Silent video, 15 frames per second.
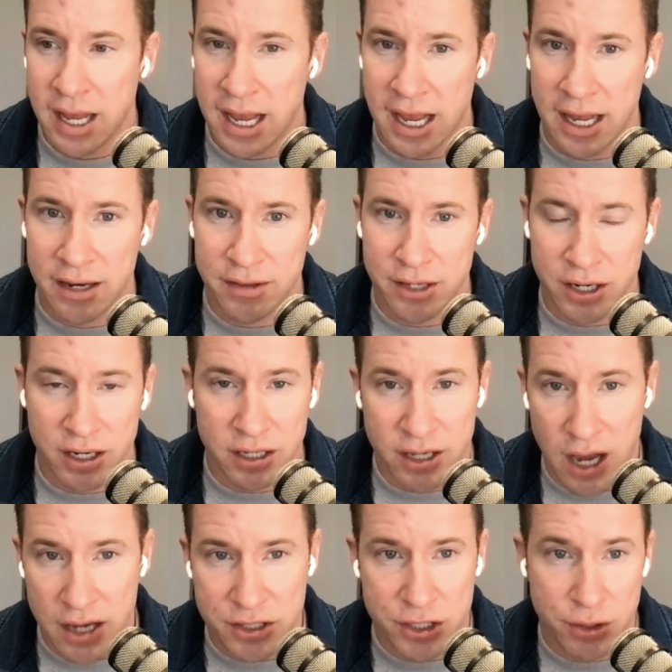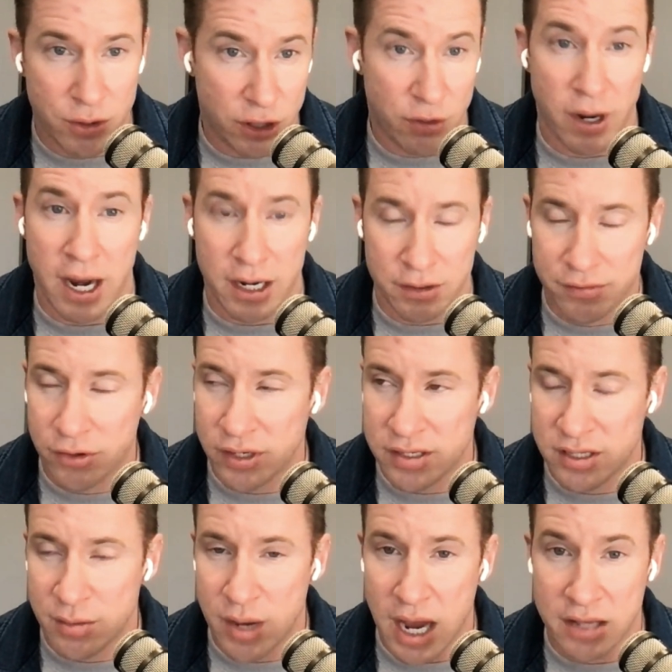And they're going to cost you $1,000 for
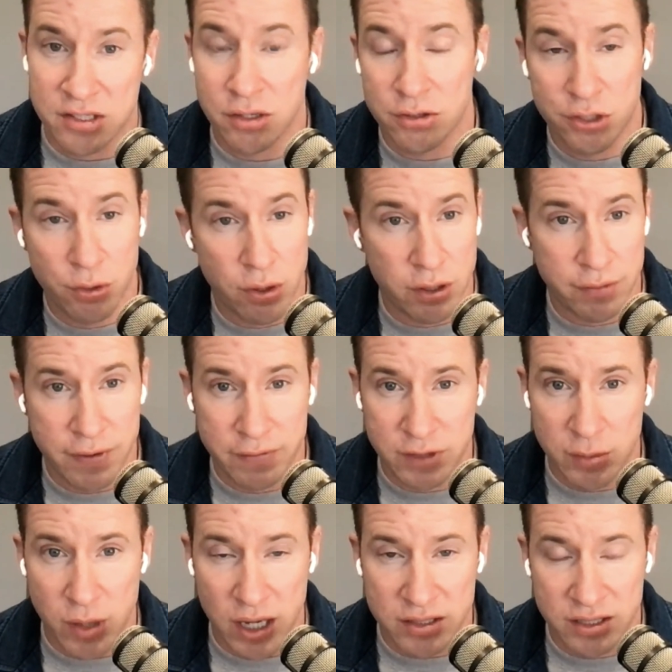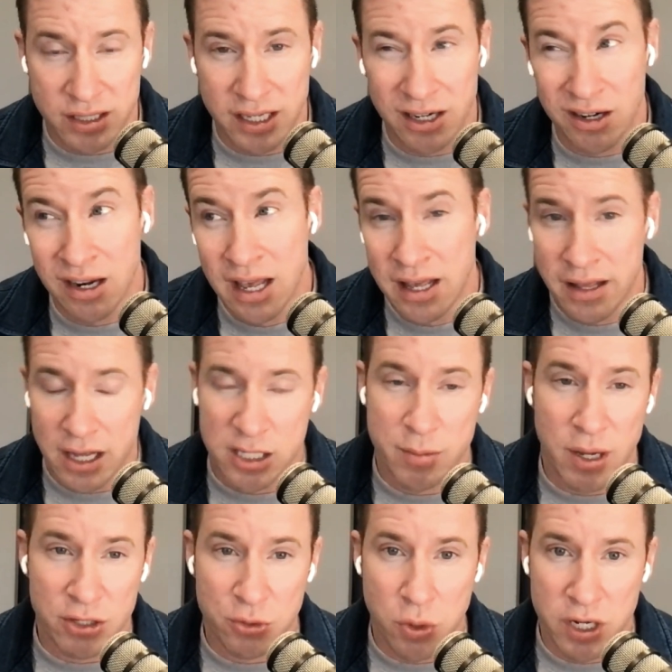easy math. So $250 a year, that's
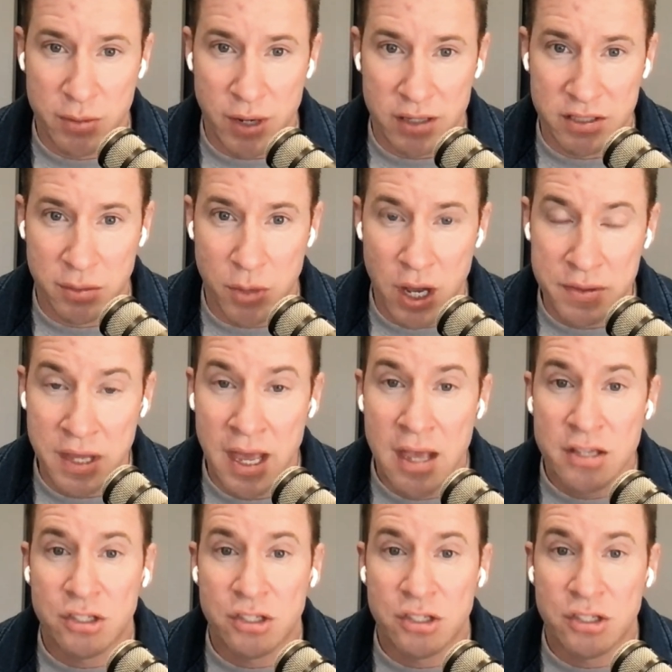about $20 a month.